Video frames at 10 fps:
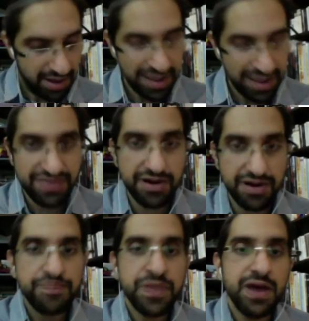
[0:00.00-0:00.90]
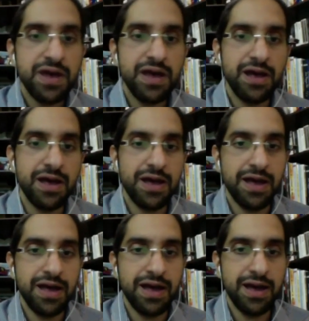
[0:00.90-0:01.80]
either
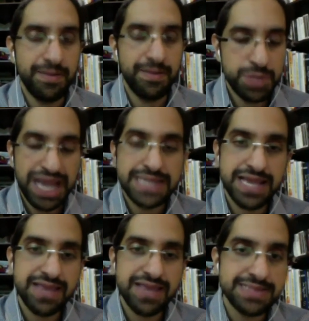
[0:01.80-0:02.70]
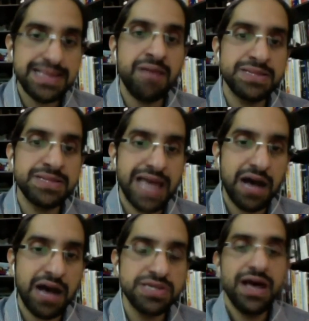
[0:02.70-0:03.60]
chasing the Islamists
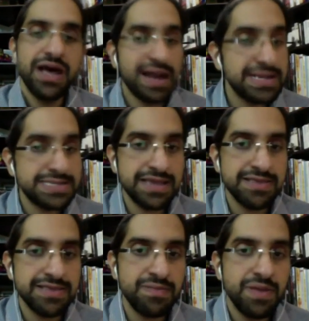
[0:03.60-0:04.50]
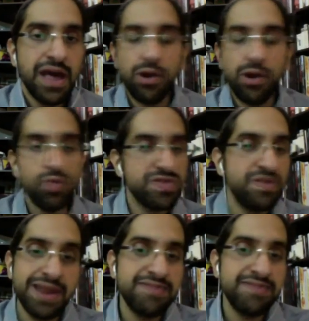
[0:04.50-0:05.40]
out, arresting them along with the
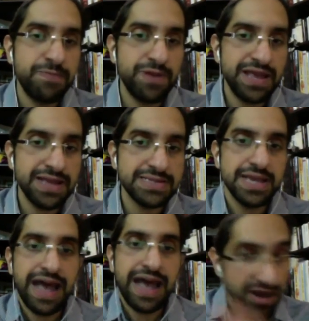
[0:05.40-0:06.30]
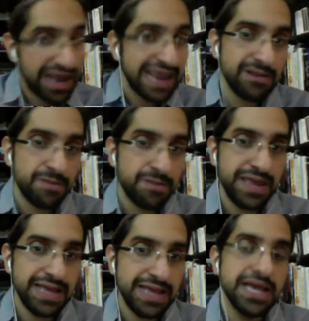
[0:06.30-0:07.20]
military police and the regular
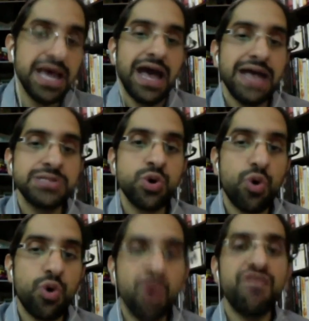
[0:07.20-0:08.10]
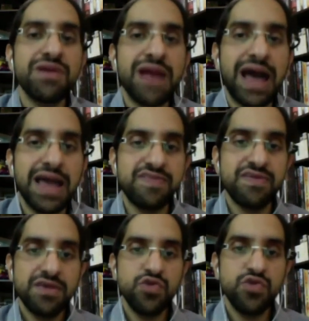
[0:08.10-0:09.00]
police. And so overnight,
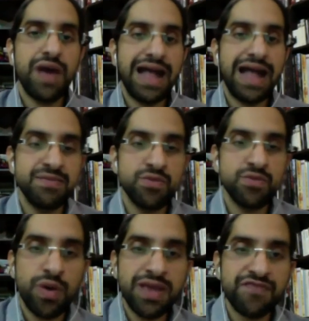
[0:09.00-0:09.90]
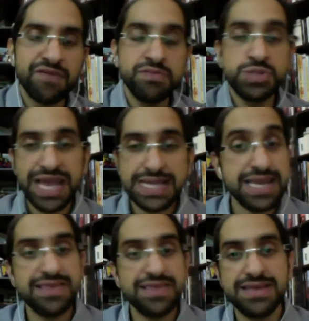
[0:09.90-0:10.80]
you had them going from
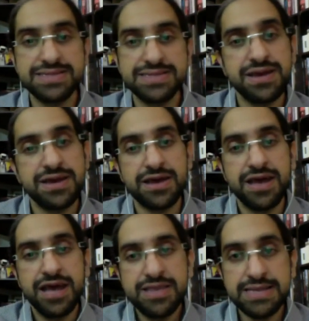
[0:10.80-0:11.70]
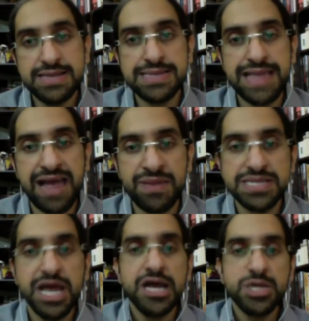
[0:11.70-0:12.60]
chasing these
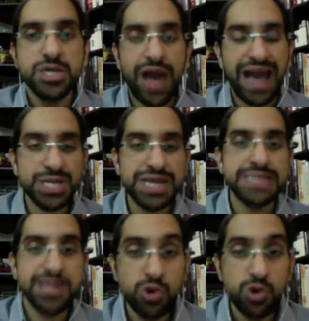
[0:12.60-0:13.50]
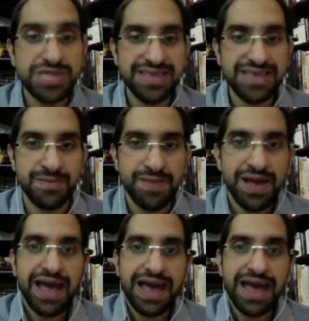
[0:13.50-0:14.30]
Islamists to actually saluting them and